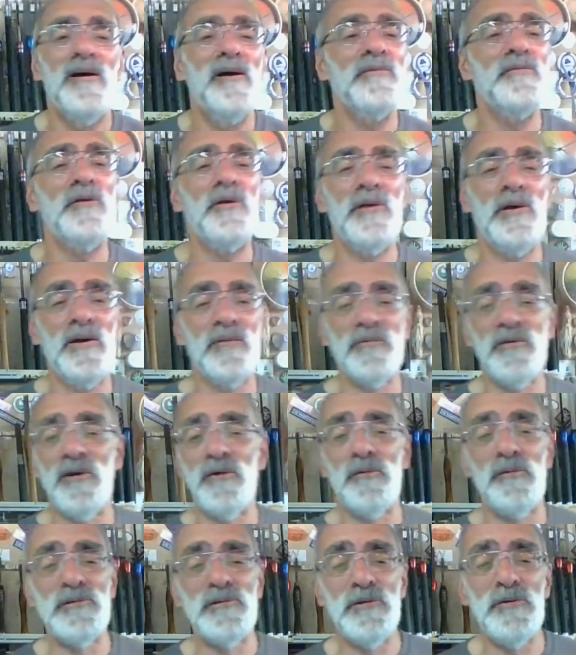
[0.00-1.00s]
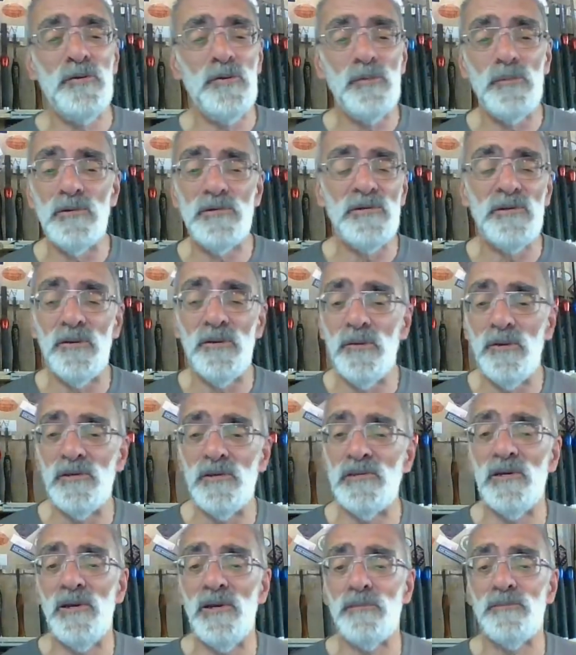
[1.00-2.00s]
I've got to have courage and humour to do it because
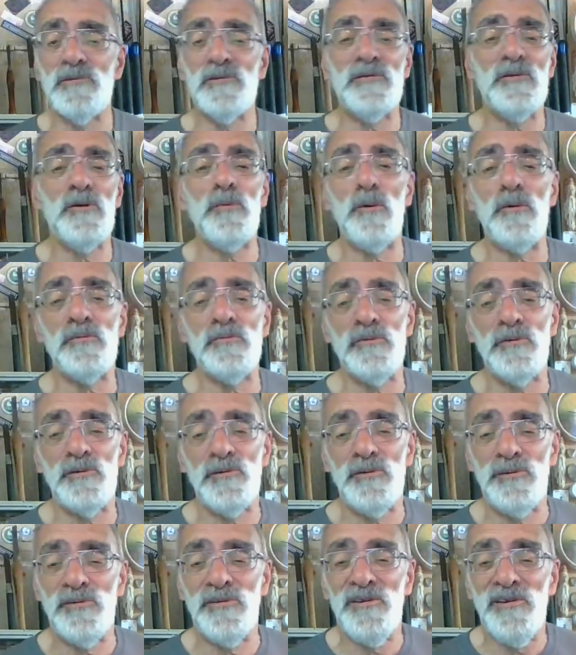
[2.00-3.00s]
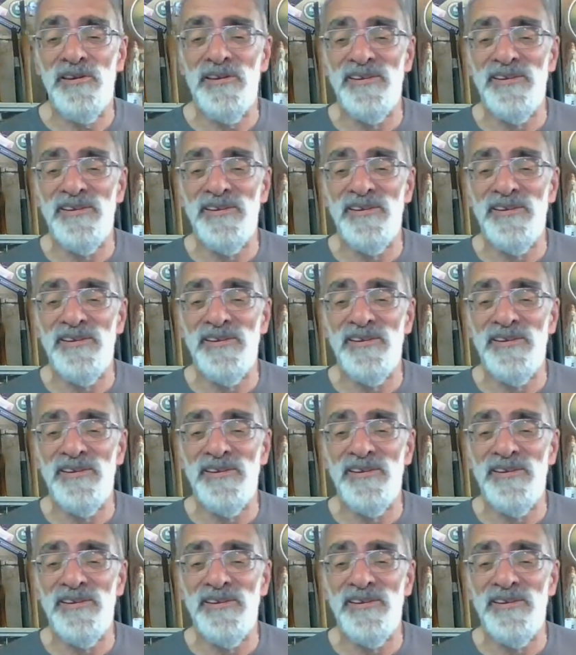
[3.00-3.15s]
it happens so often, you see.